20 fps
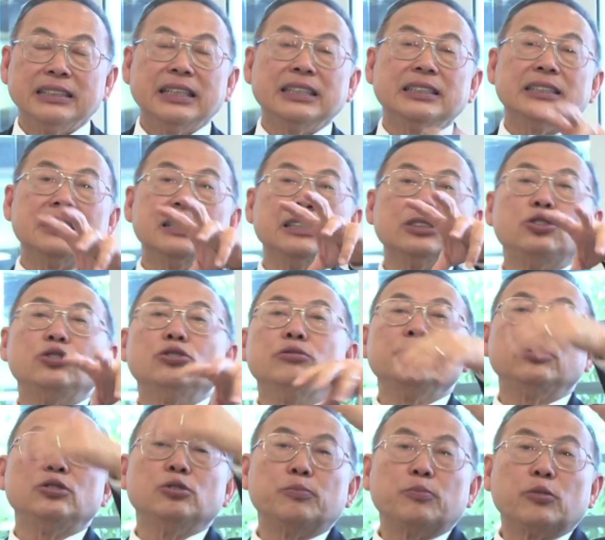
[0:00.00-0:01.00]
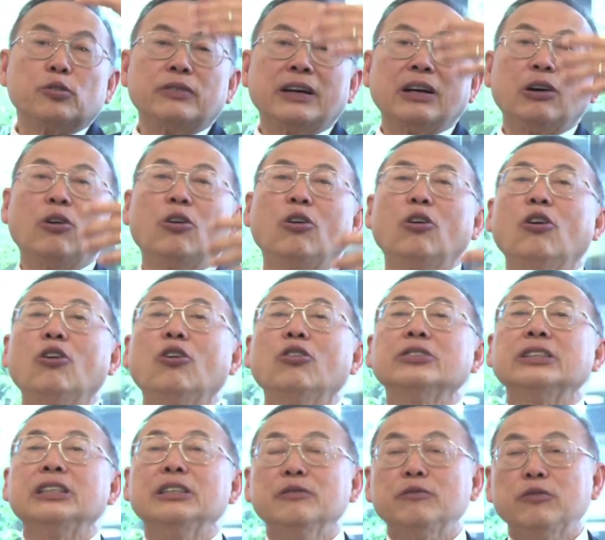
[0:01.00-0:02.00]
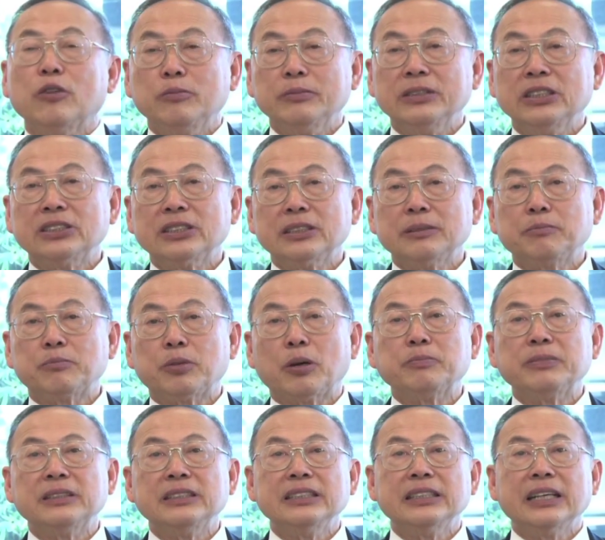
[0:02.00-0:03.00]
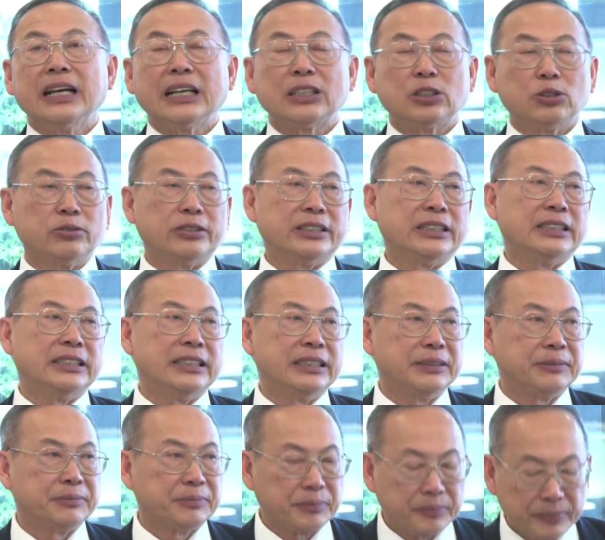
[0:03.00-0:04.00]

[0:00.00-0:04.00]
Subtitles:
That assumes you provide all the information properly, accurately.